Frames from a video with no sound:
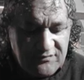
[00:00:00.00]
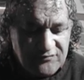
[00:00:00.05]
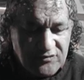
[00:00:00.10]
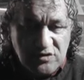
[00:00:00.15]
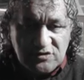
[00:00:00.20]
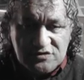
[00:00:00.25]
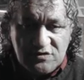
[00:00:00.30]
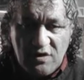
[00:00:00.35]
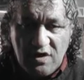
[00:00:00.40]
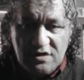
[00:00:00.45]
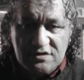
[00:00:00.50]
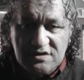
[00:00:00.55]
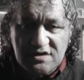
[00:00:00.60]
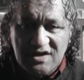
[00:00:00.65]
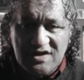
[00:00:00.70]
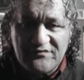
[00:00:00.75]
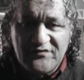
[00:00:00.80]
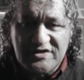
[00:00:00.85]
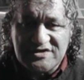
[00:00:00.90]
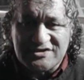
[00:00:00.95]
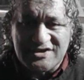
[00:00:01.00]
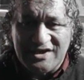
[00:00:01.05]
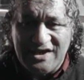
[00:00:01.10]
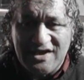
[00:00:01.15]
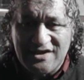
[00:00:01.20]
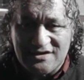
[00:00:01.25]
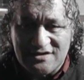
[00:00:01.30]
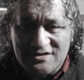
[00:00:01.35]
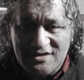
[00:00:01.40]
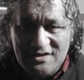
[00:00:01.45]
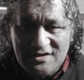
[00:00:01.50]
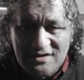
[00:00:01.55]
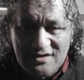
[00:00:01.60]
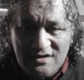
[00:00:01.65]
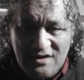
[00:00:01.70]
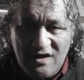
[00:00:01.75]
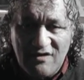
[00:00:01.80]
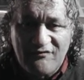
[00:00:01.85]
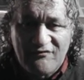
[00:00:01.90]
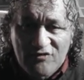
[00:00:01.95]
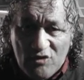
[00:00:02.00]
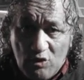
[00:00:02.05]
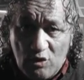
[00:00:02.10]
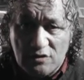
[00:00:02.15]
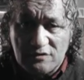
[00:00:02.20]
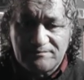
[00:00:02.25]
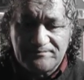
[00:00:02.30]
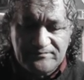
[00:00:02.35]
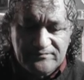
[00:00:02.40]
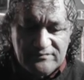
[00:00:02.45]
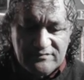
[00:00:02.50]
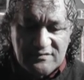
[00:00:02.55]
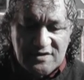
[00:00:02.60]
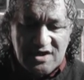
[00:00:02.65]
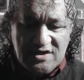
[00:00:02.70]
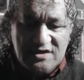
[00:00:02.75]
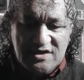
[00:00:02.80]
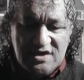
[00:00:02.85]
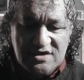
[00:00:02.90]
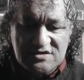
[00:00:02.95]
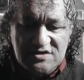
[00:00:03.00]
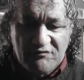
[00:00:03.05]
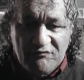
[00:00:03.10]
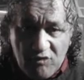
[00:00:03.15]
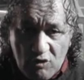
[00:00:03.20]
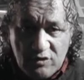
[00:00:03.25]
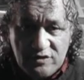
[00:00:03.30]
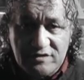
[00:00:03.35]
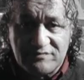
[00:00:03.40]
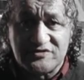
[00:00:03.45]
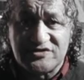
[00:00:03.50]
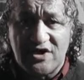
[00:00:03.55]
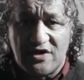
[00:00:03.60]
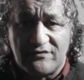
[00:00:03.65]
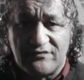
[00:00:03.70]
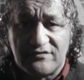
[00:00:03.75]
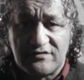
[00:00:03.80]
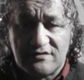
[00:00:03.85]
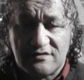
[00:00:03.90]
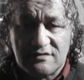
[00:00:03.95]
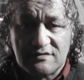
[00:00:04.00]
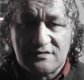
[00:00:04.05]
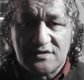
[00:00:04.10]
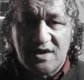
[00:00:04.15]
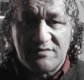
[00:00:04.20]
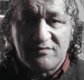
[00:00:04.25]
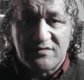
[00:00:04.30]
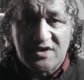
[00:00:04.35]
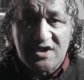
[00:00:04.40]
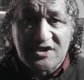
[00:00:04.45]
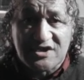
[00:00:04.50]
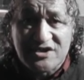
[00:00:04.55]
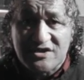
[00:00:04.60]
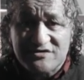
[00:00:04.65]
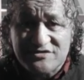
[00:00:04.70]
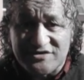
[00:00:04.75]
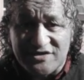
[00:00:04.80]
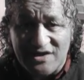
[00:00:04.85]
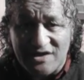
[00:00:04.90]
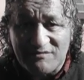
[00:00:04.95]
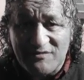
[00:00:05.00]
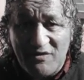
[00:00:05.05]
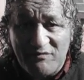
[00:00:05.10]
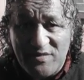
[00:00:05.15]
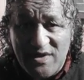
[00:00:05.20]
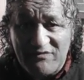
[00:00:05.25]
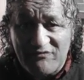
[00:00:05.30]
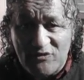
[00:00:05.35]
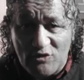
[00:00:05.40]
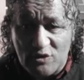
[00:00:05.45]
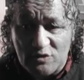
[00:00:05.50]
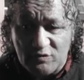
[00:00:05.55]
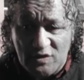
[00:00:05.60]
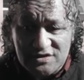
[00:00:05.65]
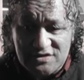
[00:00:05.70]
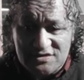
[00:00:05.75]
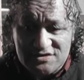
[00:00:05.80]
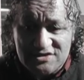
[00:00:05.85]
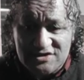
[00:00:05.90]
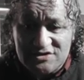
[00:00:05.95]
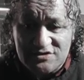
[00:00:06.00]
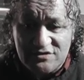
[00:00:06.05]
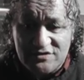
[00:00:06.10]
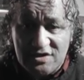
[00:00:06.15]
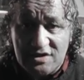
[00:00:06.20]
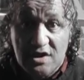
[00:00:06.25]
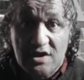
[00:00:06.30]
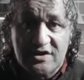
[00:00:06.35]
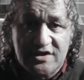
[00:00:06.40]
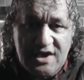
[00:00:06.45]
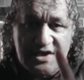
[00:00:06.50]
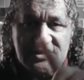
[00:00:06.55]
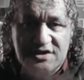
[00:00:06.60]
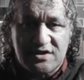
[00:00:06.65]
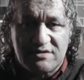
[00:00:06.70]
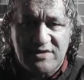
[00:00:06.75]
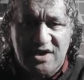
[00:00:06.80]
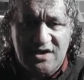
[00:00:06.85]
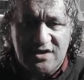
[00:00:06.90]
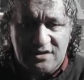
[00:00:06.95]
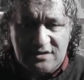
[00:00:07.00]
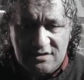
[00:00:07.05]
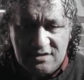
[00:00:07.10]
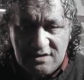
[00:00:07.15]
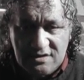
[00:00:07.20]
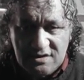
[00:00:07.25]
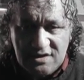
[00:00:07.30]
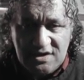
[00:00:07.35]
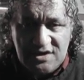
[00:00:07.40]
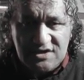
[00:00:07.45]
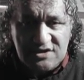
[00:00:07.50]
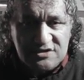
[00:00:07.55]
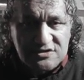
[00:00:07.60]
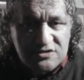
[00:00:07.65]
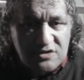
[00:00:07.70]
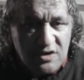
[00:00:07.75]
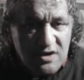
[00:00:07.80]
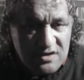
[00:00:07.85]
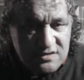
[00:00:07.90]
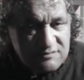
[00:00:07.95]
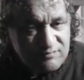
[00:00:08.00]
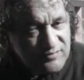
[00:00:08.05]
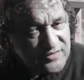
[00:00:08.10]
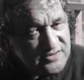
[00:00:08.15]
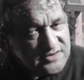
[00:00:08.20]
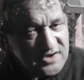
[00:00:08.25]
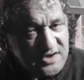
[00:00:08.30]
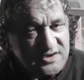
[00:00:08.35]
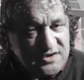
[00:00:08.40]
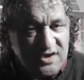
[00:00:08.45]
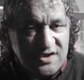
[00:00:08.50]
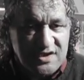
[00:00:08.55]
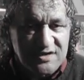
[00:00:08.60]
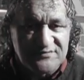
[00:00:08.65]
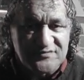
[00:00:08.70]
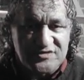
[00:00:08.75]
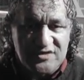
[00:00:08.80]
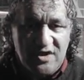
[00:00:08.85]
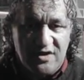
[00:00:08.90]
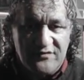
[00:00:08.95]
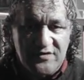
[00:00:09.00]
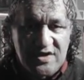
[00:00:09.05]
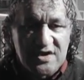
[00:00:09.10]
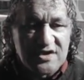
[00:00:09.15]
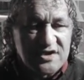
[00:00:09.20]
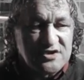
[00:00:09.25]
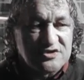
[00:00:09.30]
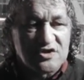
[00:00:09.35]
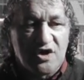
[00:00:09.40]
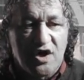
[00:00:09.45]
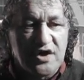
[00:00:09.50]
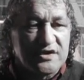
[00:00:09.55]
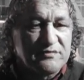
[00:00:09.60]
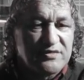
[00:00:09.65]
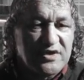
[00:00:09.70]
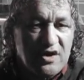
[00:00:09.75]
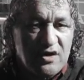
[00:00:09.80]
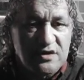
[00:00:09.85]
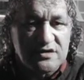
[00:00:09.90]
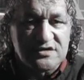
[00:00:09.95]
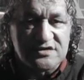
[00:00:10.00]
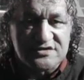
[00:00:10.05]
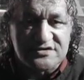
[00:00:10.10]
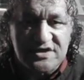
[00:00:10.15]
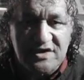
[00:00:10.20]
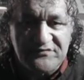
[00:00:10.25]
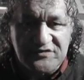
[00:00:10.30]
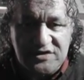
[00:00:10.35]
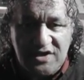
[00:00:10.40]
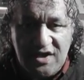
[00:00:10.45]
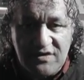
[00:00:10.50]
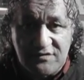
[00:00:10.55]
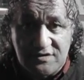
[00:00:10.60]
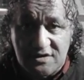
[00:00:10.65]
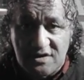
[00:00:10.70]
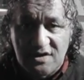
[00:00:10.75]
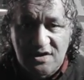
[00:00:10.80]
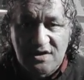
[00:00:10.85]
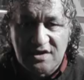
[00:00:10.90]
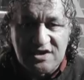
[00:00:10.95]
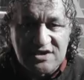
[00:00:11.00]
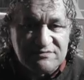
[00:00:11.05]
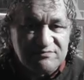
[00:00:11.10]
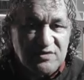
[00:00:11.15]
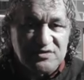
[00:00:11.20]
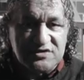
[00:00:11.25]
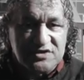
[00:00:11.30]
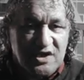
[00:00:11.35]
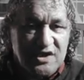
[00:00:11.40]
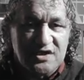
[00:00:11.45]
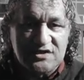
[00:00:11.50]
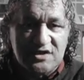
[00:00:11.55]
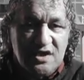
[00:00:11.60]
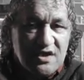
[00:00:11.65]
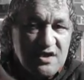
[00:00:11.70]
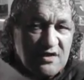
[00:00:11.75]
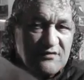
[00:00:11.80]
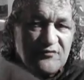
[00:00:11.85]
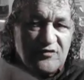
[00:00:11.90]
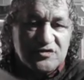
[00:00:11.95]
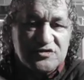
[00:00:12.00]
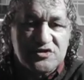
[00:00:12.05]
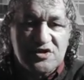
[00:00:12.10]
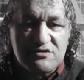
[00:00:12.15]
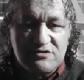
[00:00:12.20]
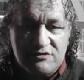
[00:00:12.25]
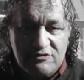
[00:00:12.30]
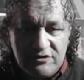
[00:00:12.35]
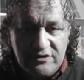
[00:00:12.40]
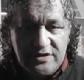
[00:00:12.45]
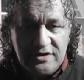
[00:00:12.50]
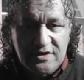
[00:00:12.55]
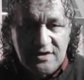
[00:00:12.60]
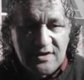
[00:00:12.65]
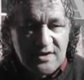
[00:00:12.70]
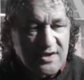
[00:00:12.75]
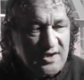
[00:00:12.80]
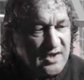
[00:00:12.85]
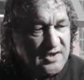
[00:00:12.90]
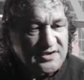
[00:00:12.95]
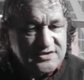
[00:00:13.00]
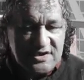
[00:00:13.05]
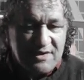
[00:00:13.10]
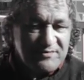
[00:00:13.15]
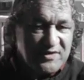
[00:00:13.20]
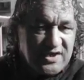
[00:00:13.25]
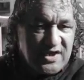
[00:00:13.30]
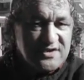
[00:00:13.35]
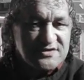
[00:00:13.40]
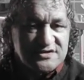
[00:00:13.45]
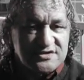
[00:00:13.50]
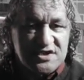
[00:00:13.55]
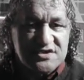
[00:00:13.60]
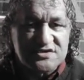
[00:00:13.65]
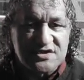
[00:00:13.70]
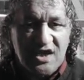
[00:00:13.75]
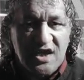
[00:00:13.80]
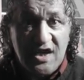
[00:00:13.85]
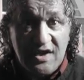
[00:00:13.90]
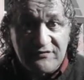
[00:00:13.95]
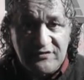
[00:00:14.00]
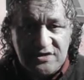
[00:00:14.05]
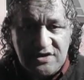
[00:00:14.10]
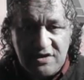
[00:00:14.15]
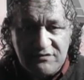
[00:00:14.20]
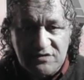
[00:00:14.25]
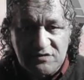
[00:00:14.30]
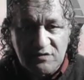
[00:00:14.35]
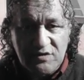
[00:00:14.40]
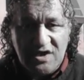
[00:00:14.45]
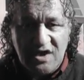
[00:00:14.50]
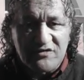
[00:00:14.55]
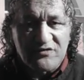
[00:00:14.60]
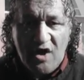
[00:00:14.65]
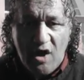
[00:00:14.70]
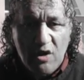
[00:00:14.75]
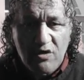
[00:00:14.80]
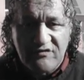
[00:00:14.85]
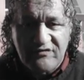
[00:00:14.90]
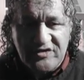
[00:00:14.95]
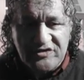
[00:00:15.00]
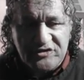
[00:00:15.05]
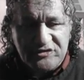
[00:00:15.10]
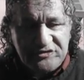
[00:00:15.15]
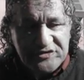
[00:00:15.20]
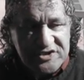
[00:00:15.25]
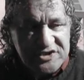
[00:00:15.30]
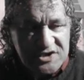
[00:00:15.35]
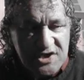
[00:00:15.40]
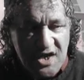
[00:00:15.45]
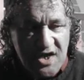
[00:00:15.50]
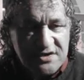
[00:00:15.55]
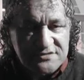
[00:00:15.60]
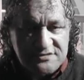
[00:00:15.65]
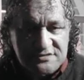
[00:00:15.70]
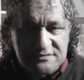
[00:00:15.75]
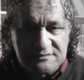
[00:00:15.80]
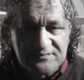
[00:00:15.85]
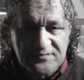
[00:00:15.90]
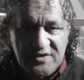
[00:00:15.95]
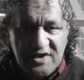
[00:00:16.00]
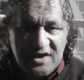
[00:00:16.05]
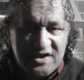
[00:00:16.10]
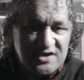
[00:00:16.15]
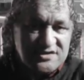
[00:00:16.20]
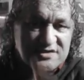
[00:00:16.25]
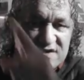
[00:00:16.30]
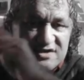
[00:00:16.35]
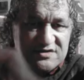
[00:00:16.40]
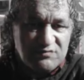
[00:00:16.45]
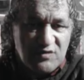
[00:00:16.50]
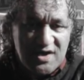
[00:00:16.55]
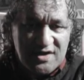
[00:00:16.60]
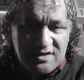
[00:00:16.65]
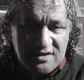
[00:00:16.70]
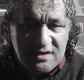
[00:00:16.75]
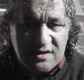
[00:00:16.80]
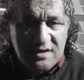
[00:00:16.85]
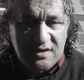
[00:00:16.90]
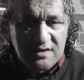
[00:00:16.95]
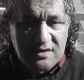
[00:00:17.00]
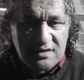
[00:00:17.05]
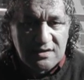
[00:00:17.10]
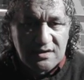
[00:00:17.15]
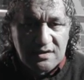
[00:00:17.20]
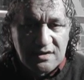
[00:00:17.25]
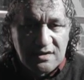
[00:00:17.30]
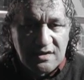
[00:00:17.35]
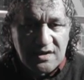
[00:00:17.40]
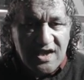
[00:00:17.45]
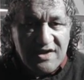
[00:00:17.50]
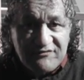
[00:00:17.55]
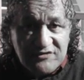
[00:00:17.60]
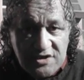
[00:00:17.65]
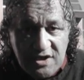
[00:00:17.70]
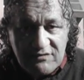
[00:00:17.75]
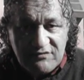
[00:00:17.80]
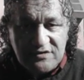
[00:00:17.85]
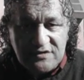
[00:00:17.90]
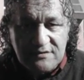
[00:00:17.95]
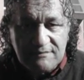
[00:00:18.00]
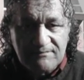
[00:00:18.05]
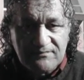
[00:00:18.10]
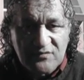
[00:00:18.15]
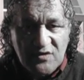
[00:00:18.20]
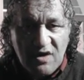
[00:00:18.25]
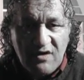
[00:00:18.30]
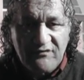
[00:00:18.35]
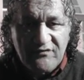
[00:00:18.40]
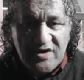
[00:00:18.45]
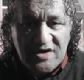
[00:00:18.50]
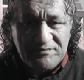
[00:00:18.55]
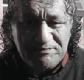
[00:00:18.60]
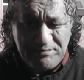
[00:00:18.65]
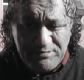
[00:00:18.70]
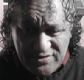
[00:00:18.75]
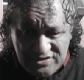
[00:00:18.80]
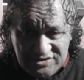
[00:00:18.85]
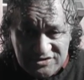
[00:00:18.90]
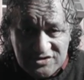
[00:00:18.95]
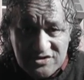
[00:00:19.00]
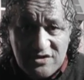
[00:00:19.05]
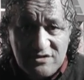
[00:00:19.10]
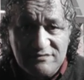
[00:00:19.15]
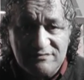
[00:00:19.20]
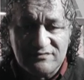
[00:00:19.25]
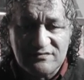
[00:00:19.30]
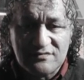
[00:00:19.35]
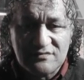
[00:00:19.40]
fraud squad, investigator of fraud, and he's a fraud himself. I'm accusing him of being fraud. What is he doing? Nothing about it. He's not protecting himself. He's hiding behind this affidavit he's put together for Tūhoe, and he's up against this affidavit. We got over 3,000 against his one affidavit of presumed